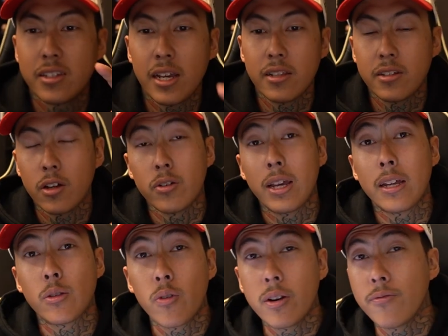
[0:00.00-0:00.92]
set so
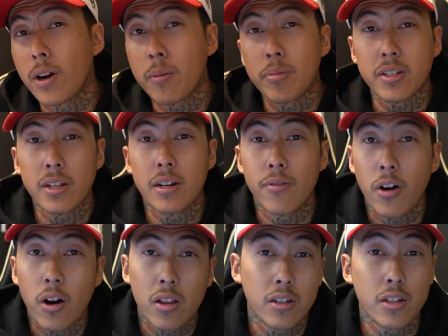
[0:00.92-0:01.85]
that twenty-five percent of
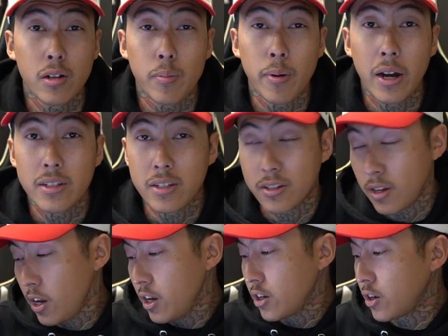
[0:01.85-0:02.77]
all of your deposits
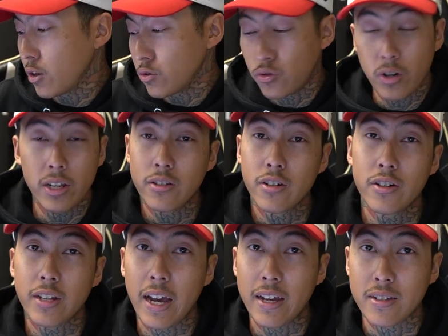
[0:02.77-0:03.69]
go straight to your
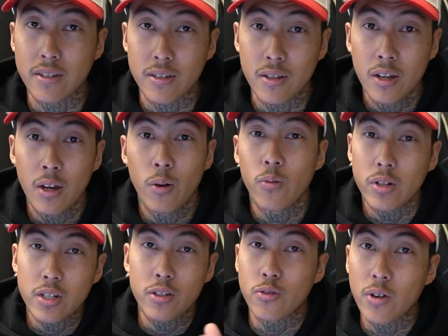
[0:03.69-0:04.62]
taxes,
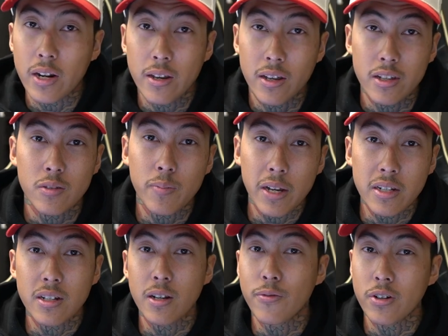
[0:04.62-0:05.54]
which is great,
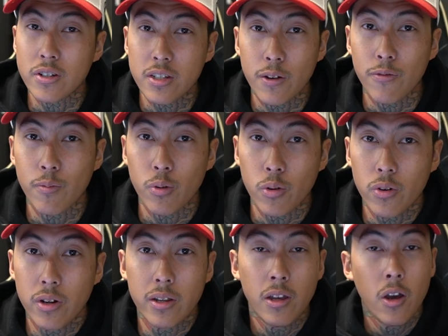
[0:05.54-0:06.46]
especially if you're
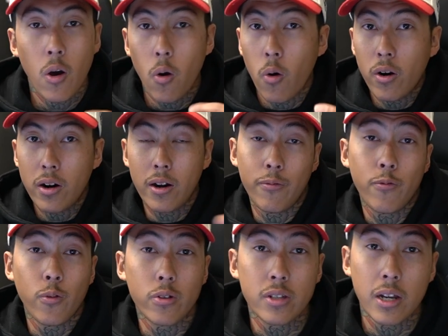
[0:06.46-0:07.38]
self-employed or a
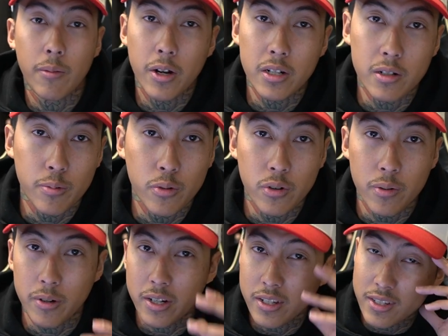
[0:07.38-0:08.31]
full-time entrepreneur,
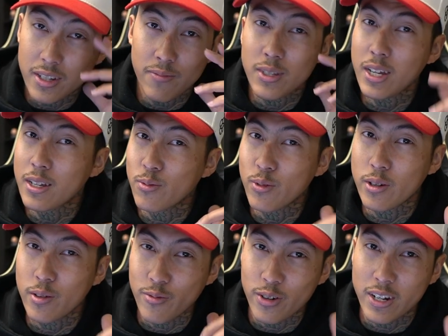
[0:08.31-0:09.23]
because sometimes we
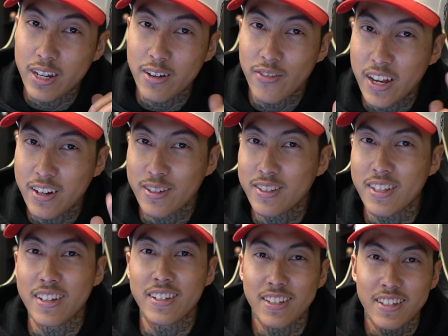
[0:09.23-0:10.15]
can forget about those
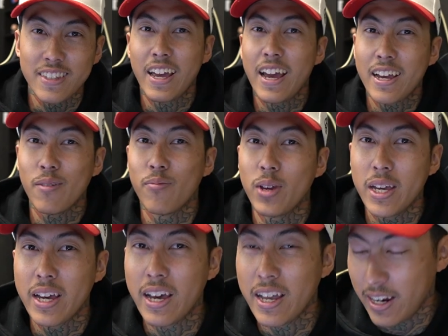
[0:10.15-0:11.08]
things and that can
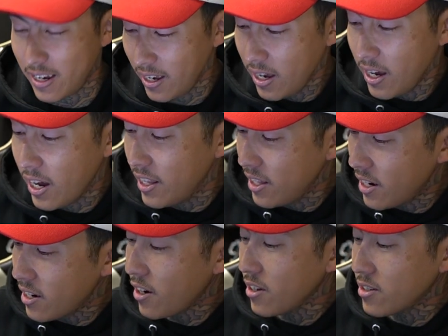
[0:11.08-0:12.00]
be a headache.
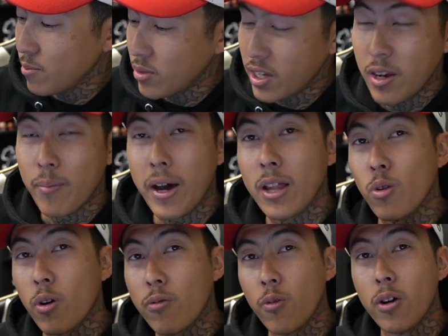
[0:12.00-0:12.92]
Another awesome thing about
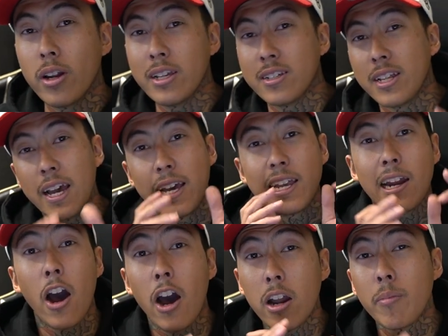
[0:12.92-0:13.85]
North One is that it
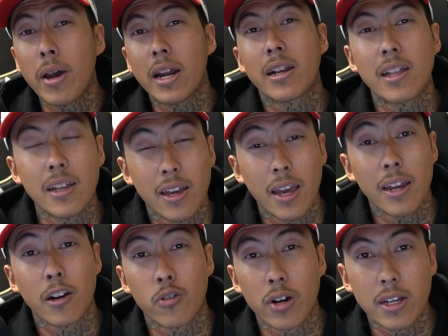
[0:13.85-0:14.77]
automatically
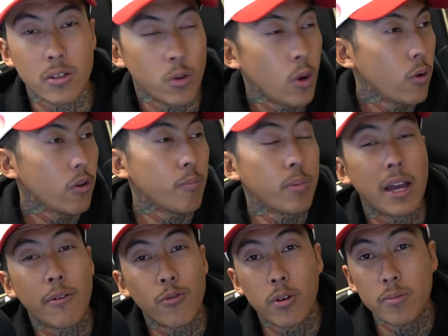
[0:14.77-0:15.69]
integrates with
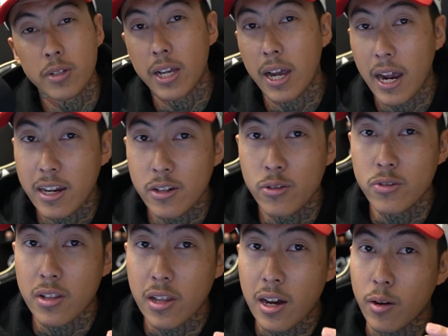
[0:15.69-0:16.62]
platforms that I
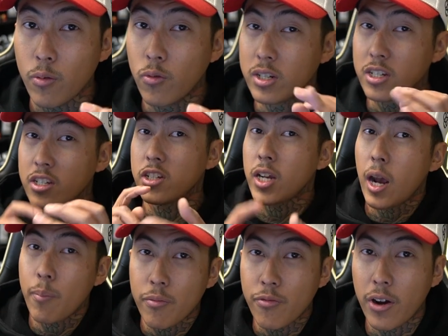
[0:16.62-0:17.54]
use a lot, which is
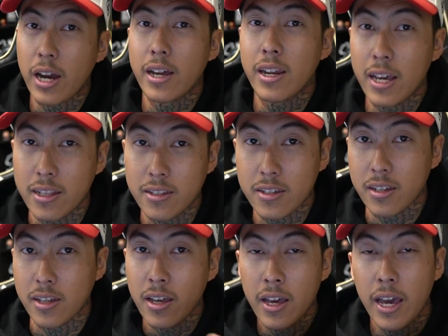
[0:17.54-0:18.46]
Shopify and
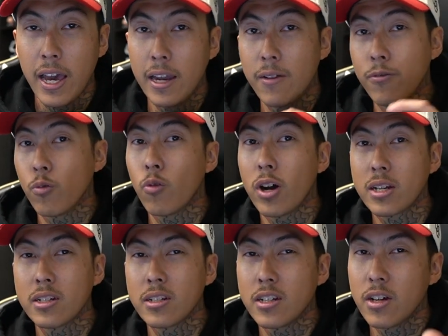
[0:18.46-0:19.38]
Etsy. And if you
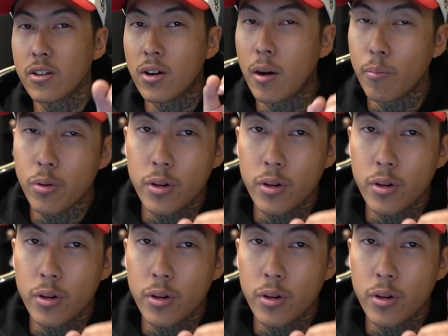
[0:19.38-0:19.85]
watch the channel, I'm